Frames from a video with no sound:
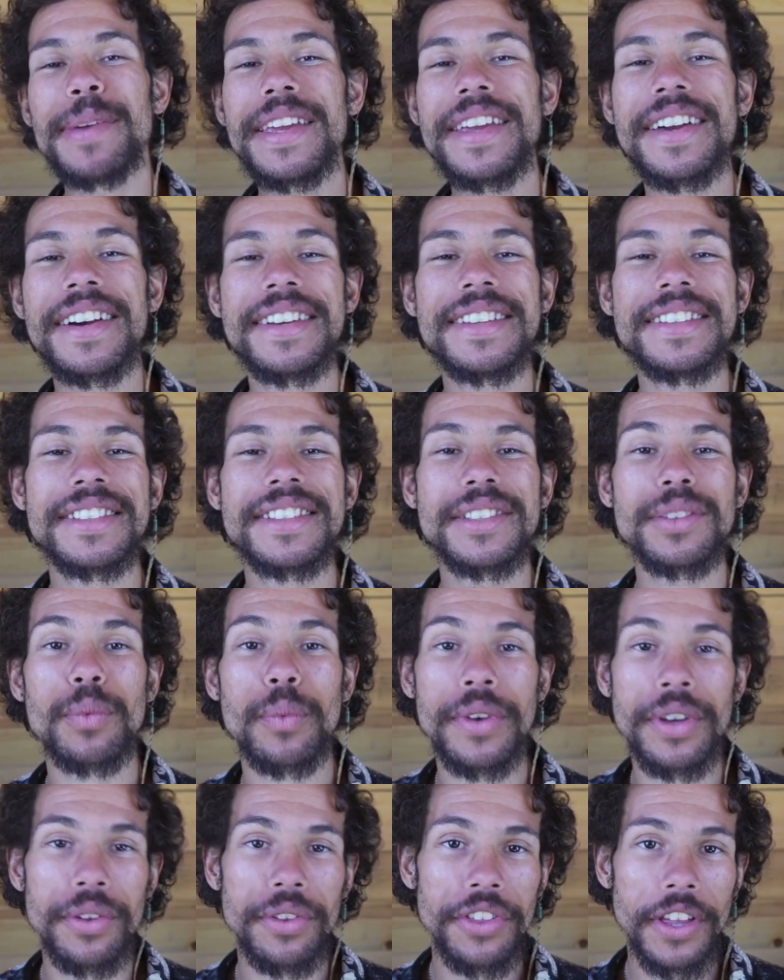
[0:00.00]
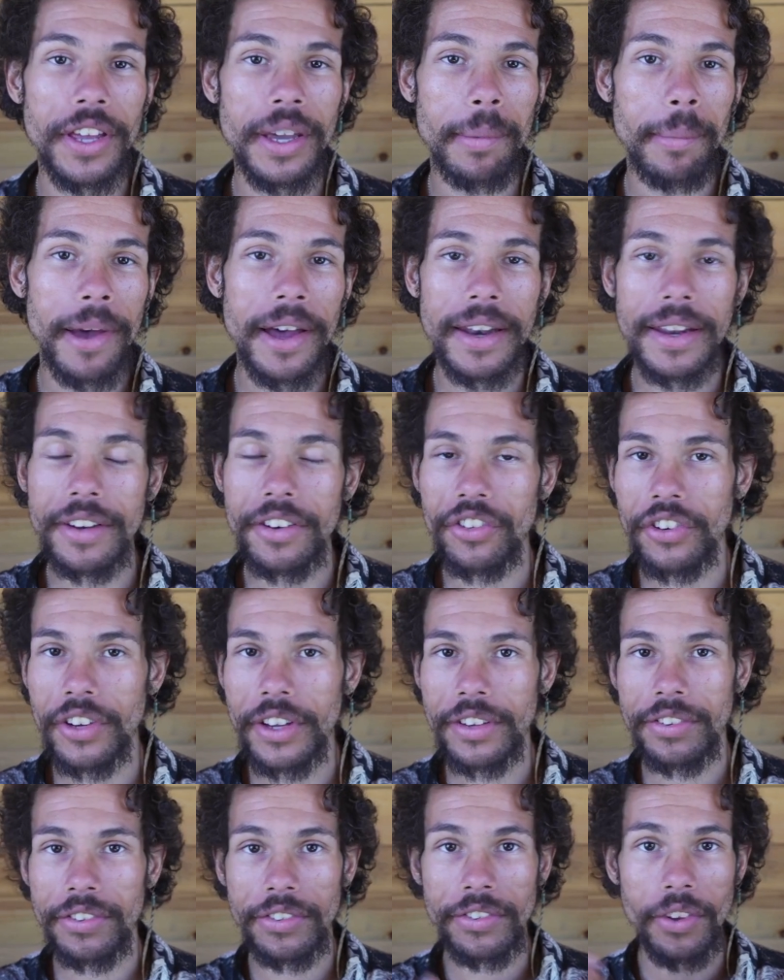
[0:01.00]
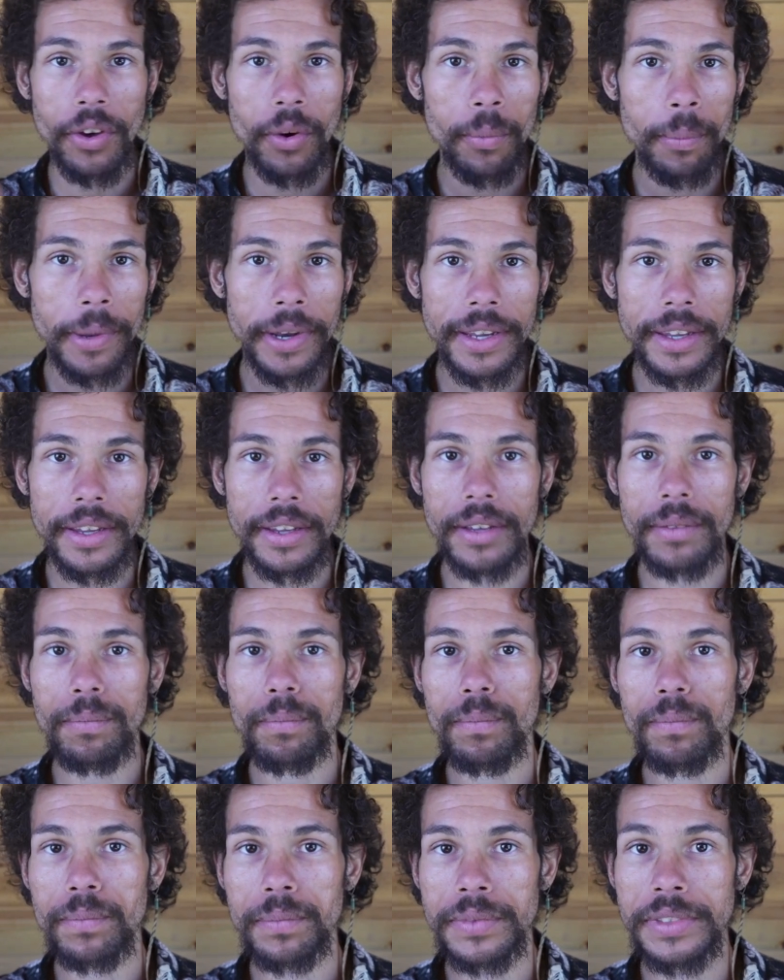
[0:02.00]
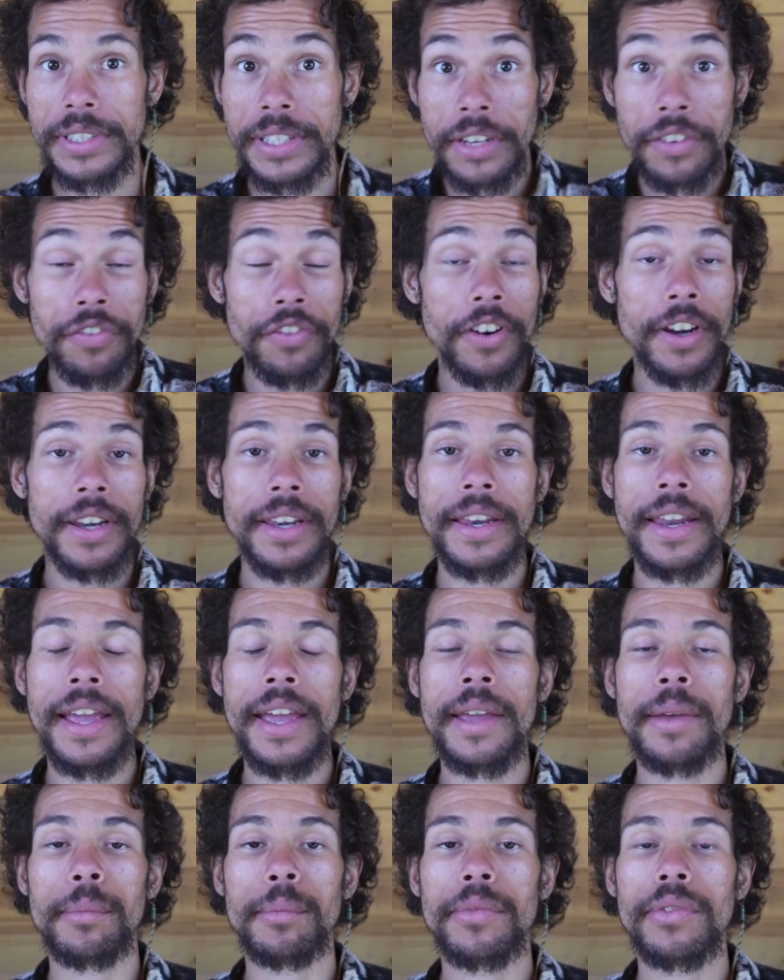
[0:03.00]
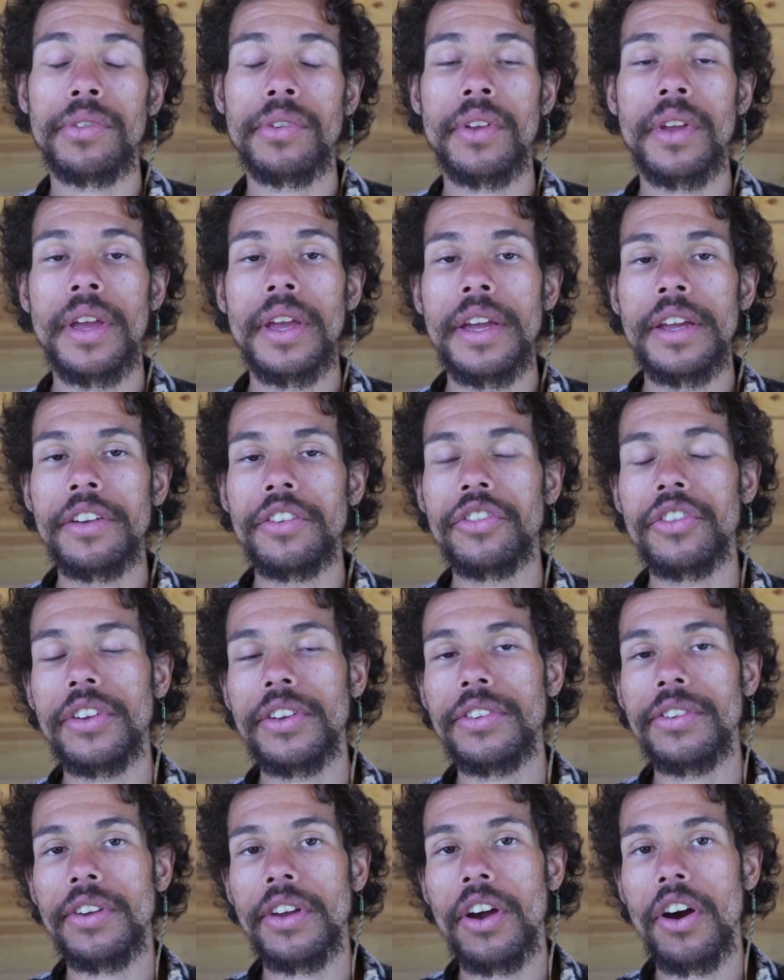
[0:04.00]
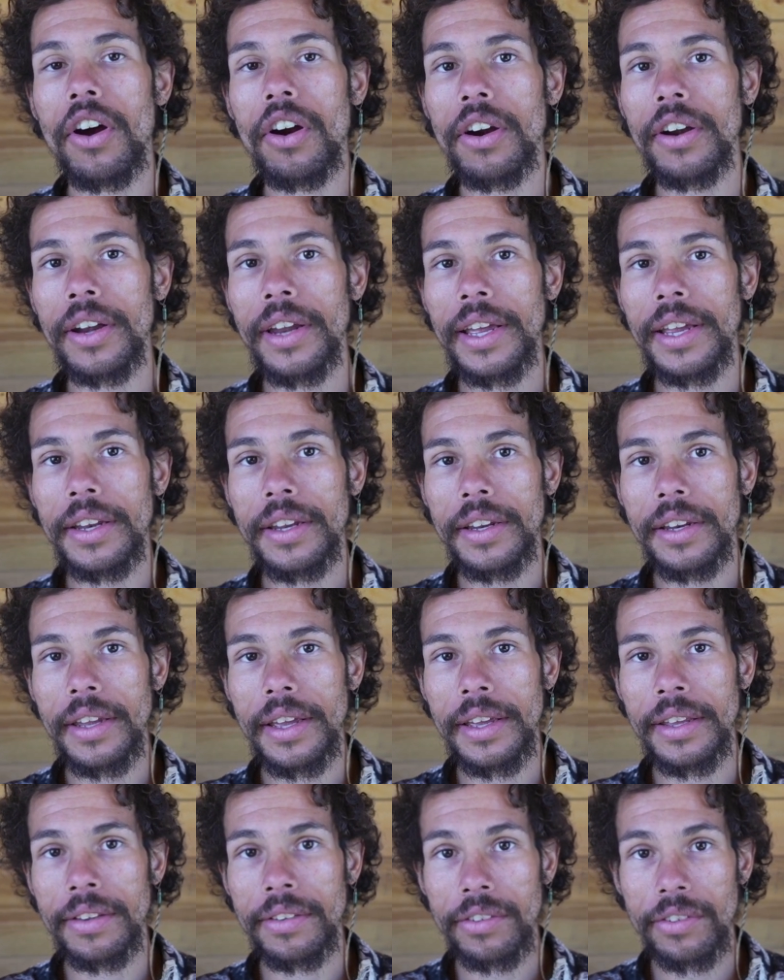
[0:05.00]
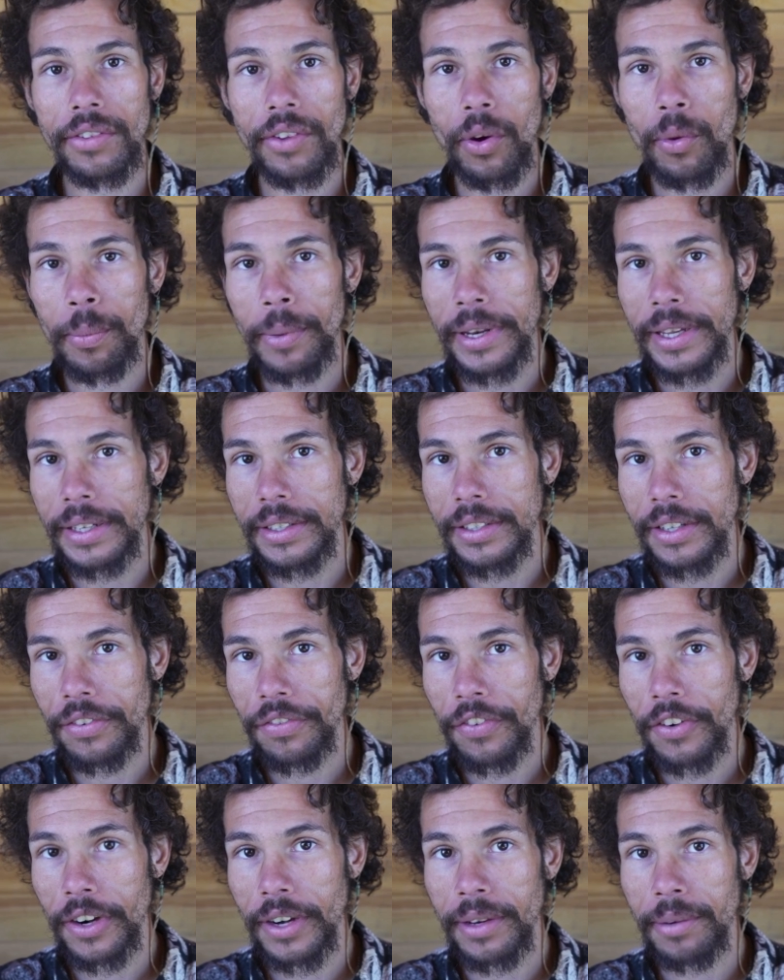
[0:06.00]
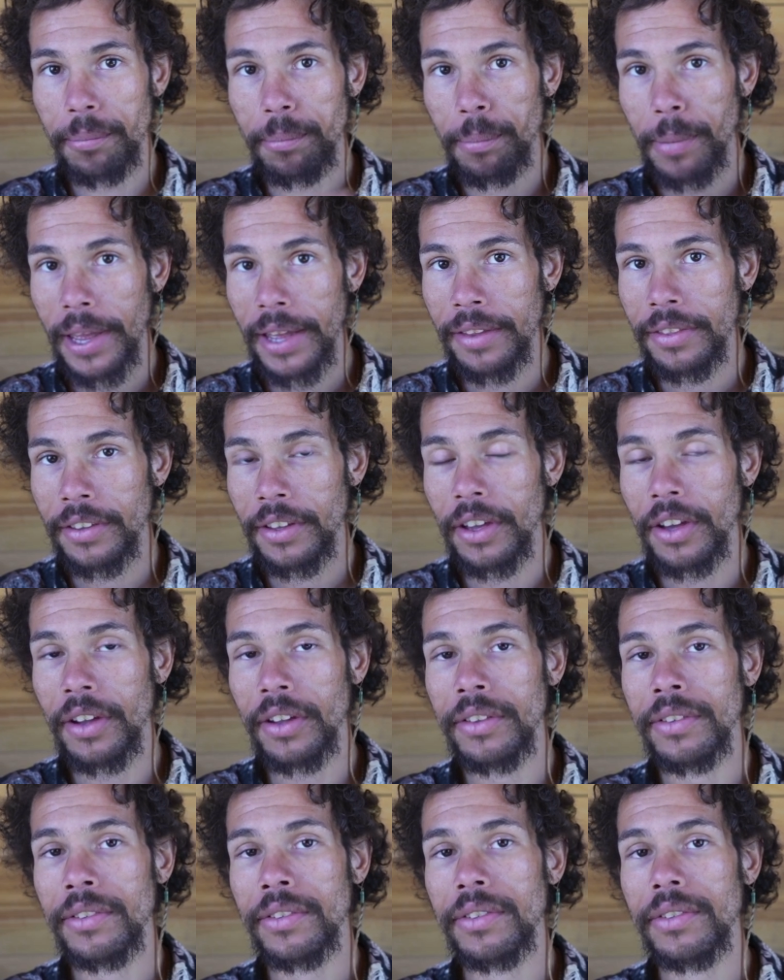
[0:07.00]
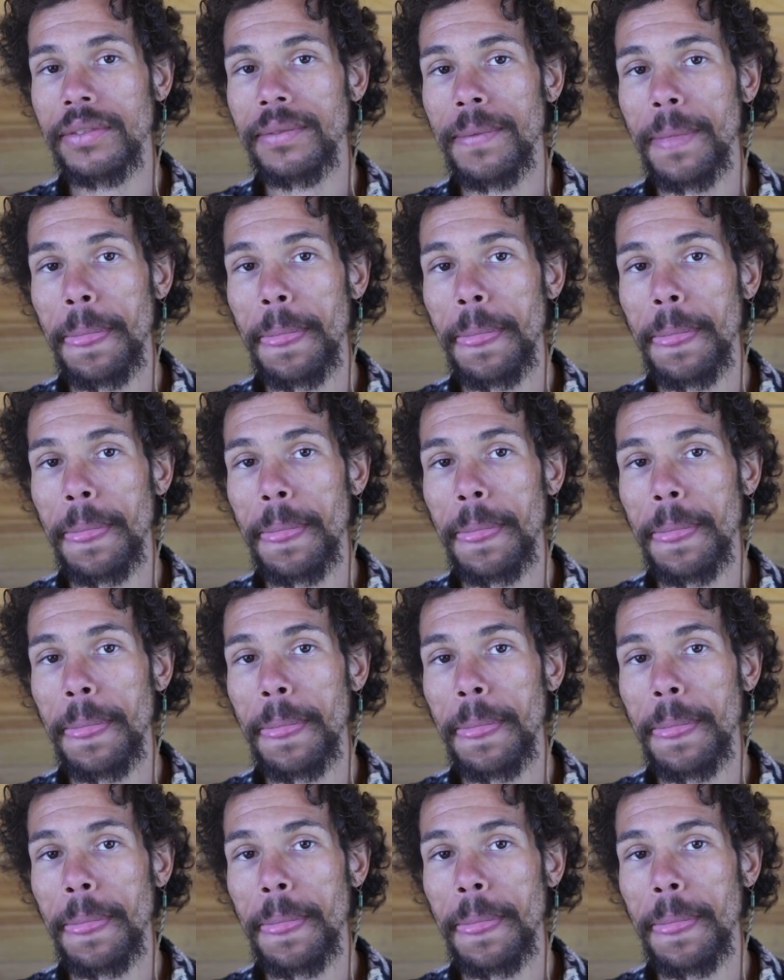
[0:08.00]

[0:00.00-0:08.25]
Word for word: because when you think about it, she has so many different names. She's incarnated in so many different pantheons.